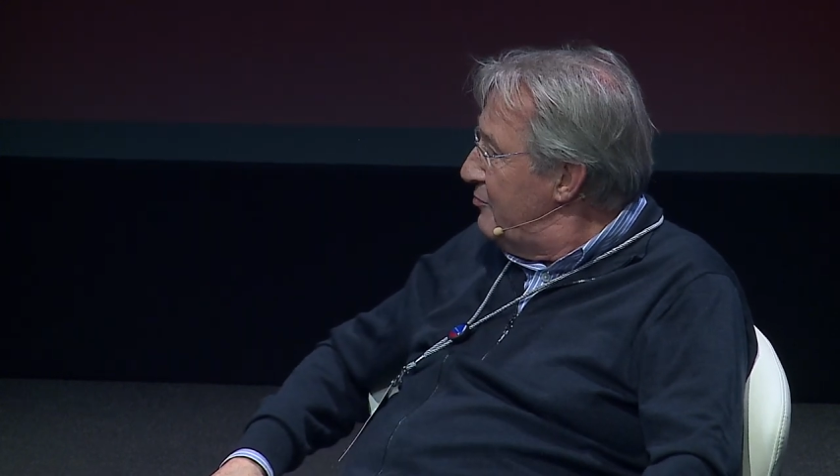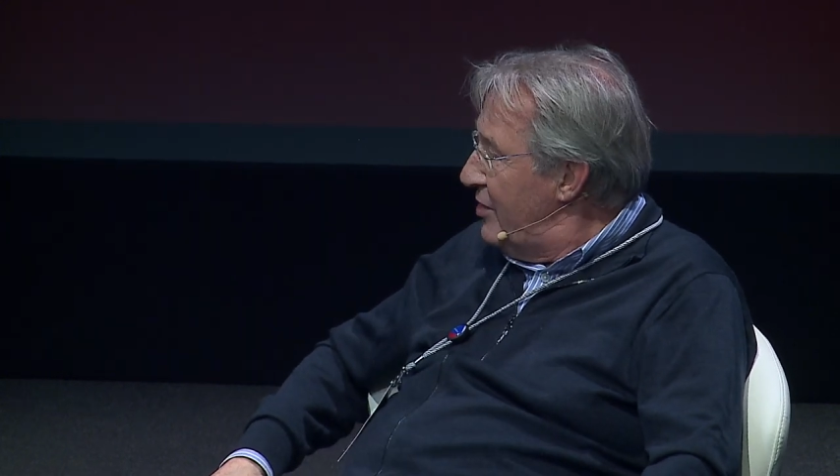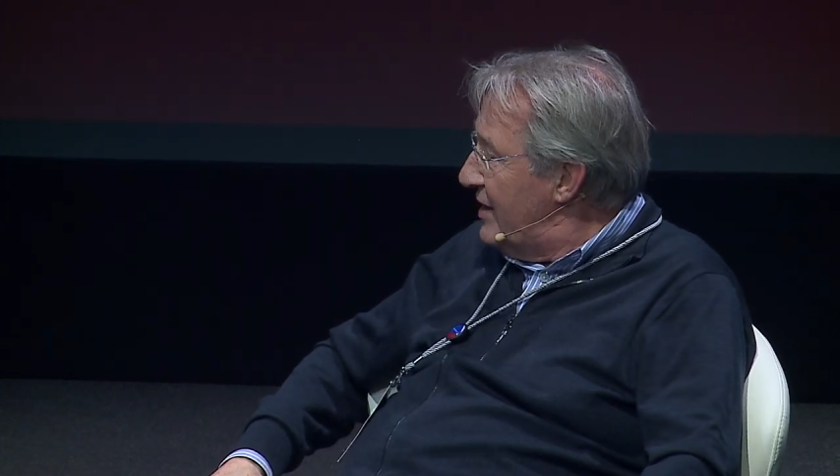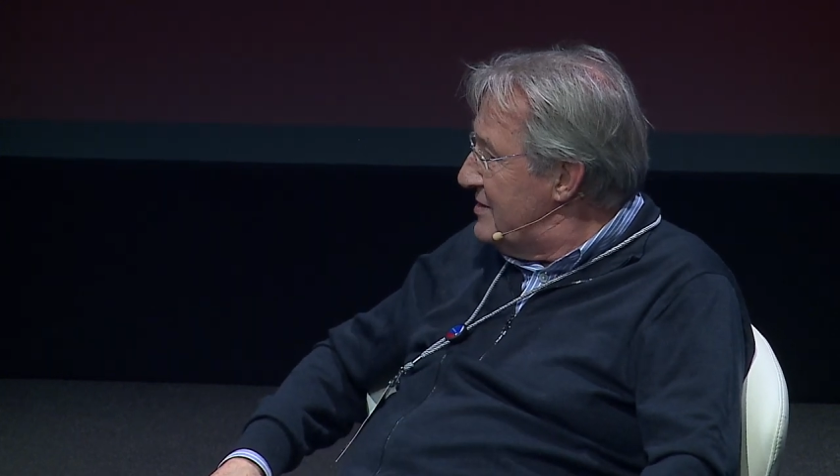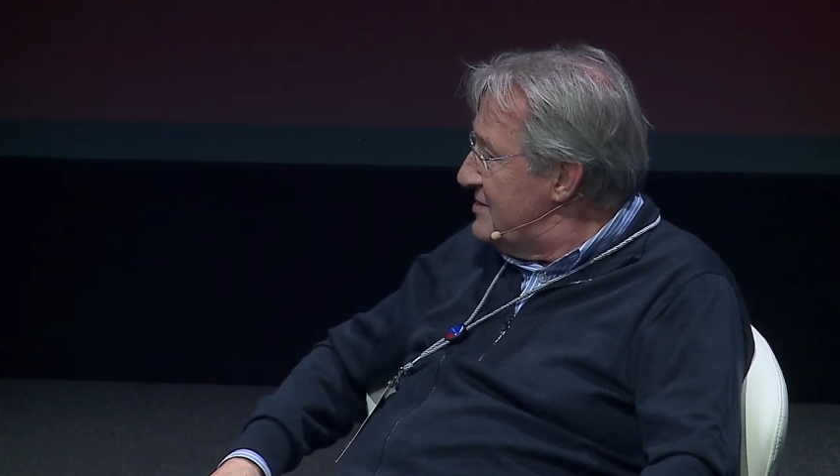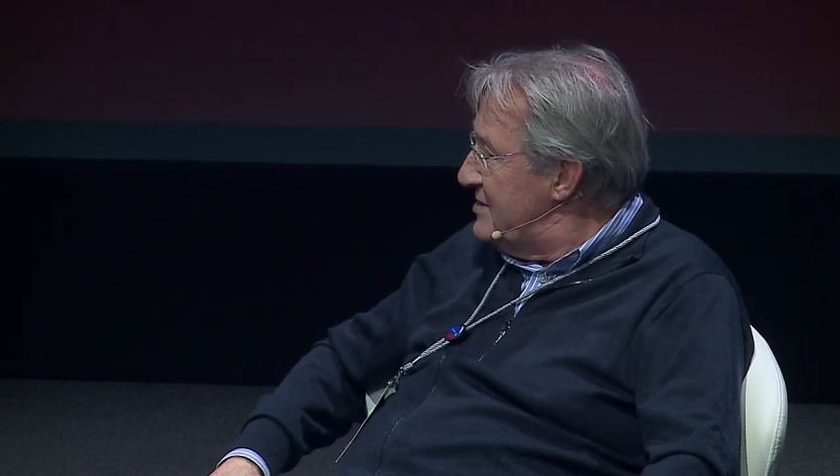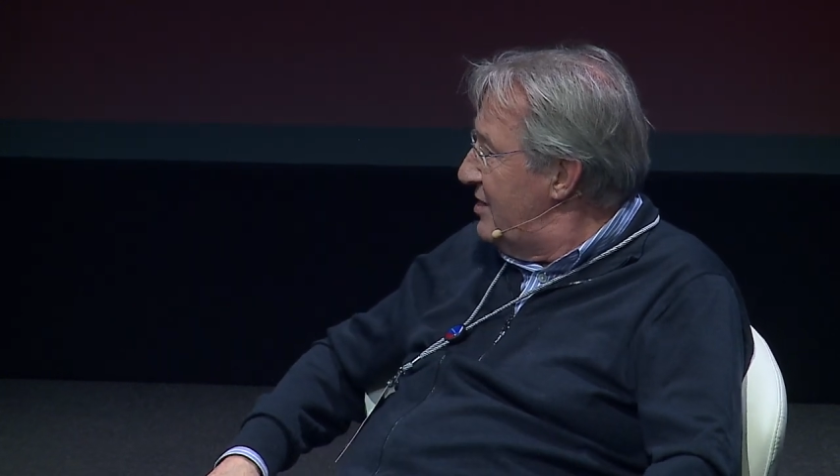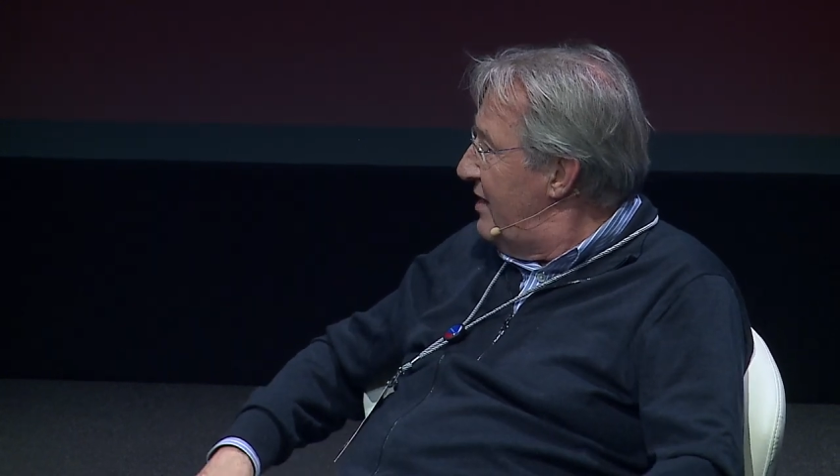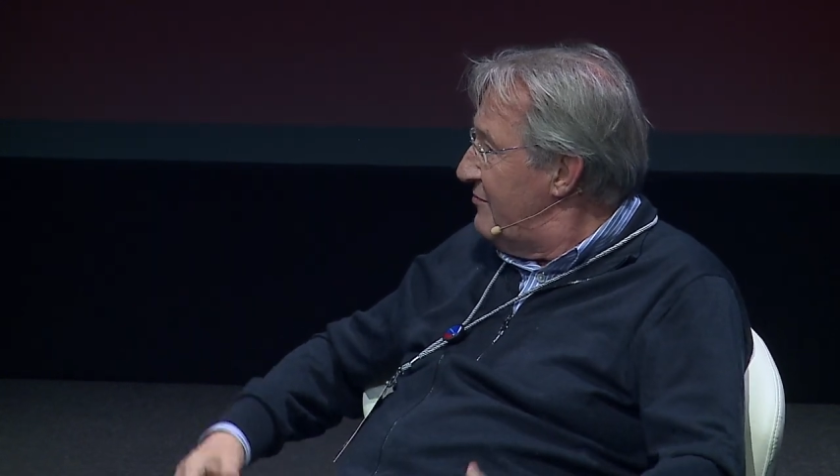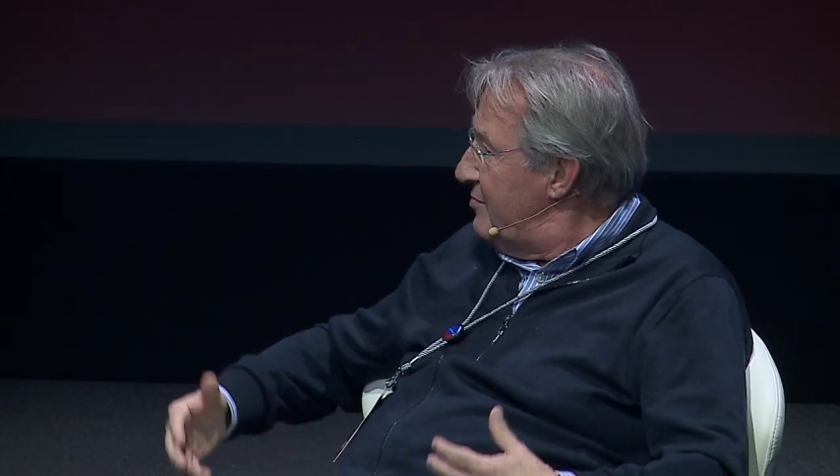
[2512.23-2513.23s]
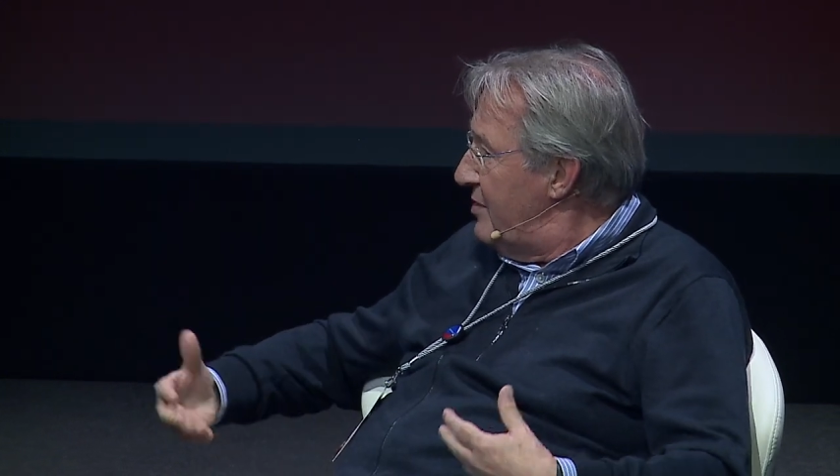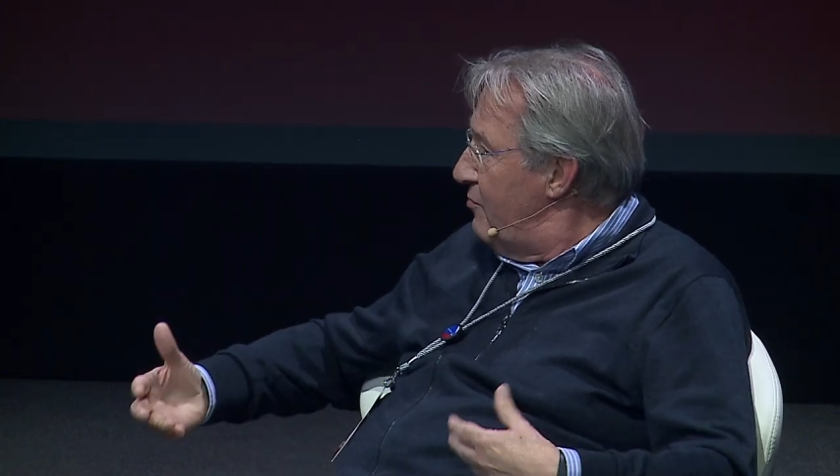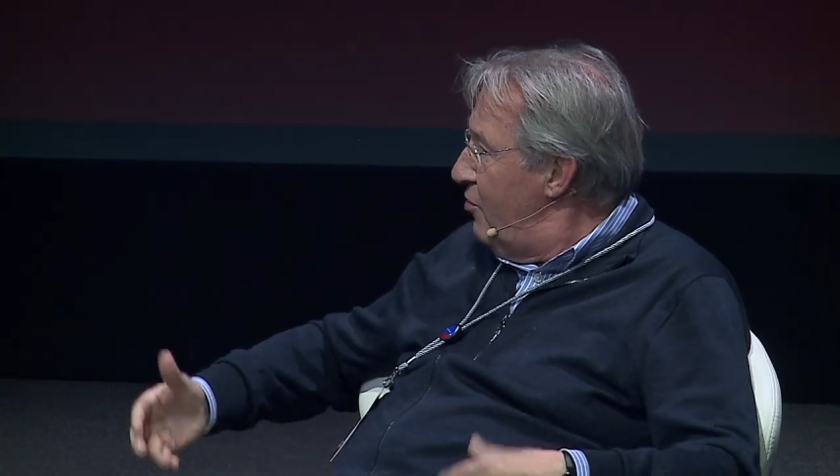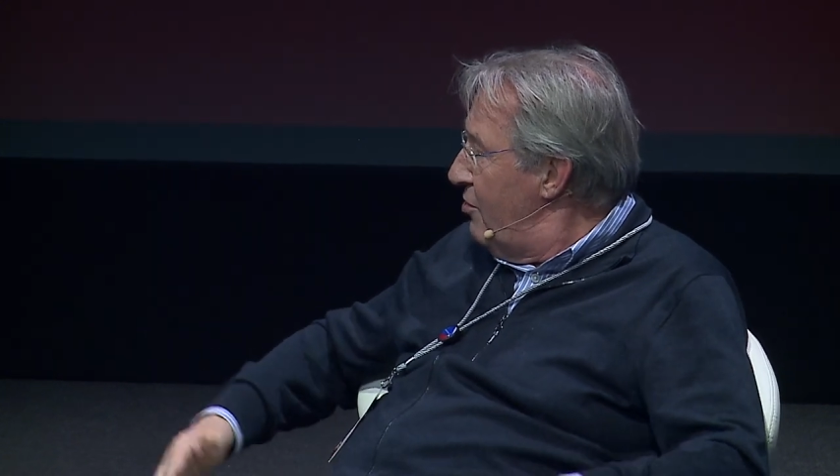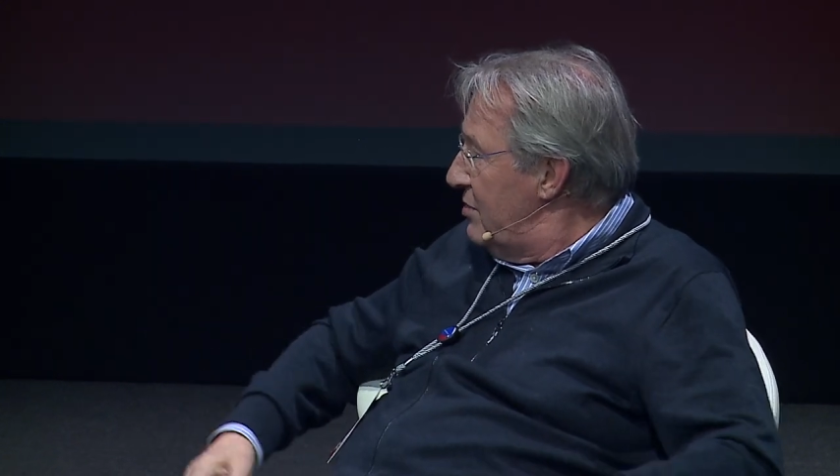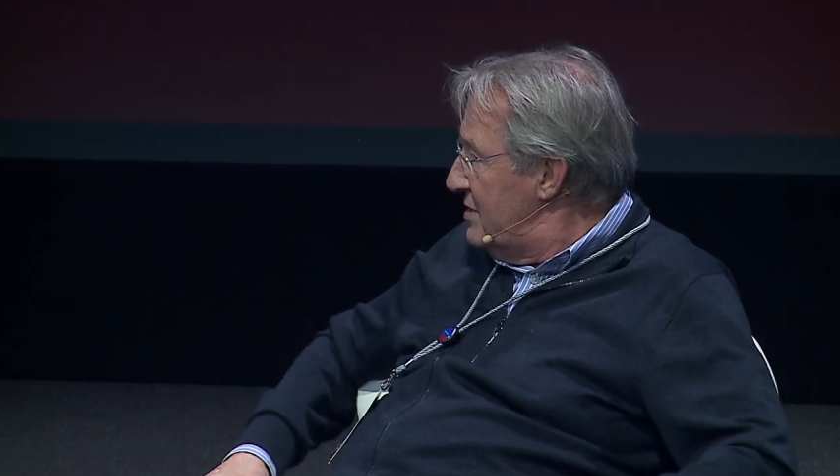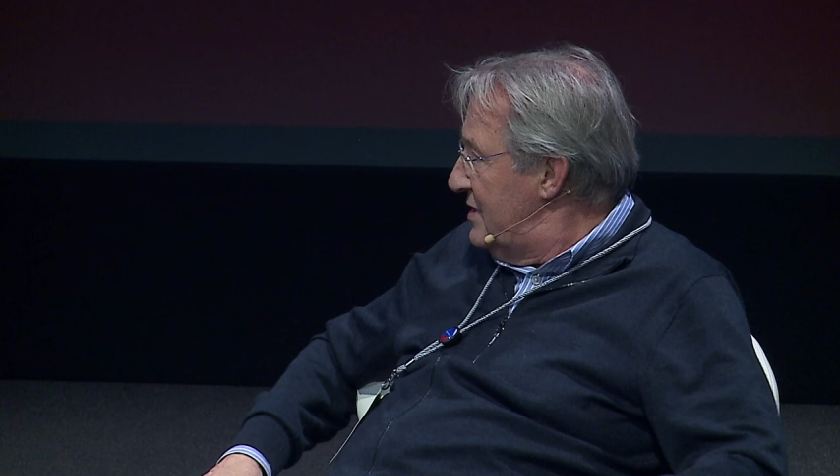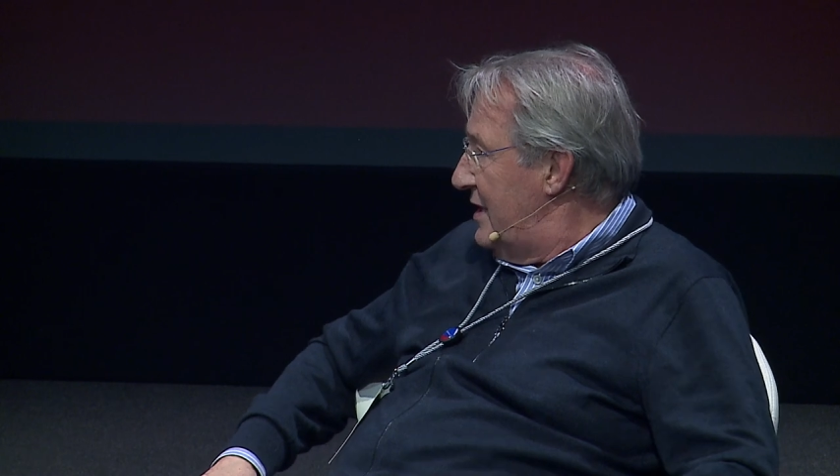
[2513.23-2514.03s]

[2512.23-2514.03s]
practice, you have to be more